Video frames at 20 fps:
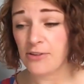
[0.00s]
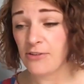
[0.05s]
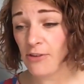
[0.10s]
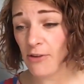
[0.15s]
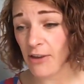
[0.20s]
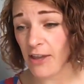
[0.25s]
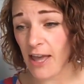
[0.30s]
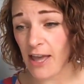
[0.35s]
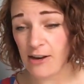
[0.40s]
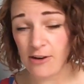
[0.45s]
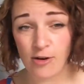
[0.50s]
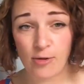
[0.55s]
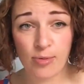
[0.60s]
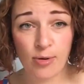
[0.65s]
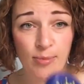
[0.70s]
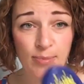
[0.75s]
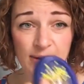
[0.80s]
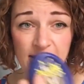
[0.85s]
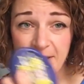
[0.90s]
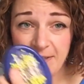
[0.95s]
So again, I'll
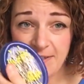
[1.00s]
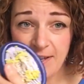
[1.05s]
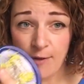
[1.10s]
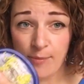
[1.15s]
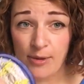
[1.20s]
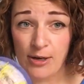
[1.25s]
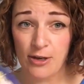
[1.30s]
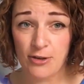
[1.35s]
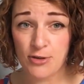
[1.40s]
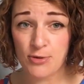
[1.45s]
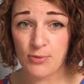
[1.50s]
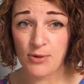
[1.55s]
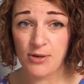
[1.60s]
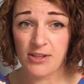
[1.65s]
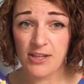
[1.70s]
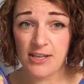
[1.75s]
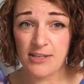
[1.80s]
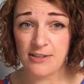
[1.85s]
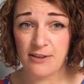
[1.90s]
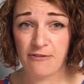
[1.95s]
pop a link down below to
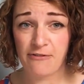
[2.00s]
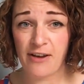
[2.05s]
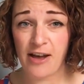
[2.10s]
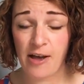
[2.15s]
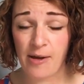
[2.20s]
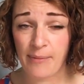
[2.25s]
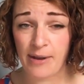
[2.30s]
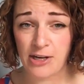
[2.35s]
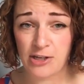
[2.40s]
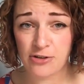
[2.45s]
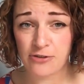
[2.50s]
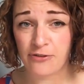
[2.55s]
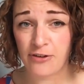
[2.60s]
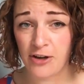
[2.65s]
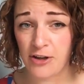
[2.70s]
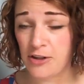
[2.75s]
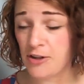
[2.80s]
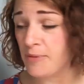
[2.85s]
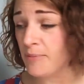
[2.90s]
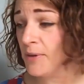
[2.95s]
one of these. I found, managed to
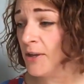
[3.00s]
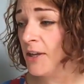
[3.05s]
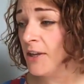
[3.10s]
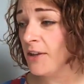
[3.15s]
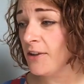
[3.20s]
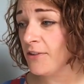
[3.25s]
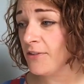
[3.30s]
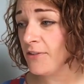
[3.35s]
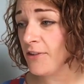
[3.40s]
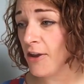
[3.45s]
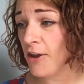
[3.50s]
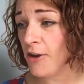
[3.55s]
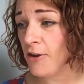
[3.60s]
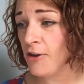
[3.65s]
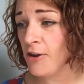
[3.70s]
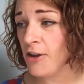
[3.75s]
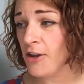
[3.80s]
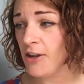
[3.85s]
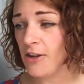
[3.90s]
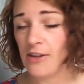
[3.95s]
find them.
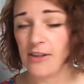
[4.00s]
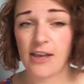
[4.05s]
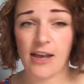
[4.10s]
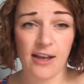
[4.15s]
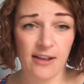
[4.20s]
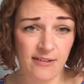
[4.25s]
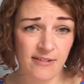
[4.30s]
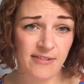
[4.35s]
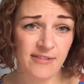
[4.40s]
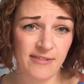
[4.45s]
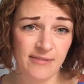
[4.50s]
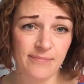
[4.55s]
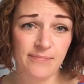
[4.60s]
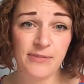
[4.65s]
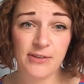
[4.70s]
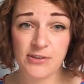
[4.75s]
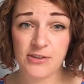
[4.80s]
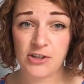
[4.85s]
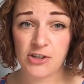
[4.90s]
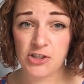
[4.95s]
So yeah,
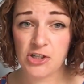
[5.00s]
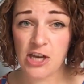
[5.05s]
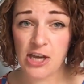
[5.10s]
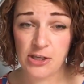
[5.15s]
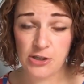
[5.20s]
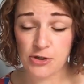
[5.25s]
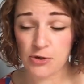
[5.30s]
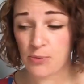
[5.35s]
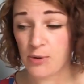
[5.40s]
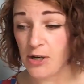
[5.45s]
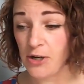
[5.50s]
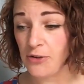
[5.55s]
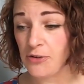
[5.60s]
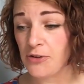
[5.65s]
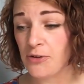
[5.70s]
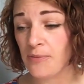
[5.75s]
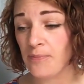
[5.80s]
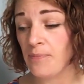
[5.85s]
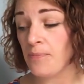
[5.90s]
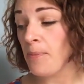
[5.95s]
it's going to change your
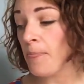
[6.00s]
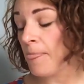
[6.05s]
world.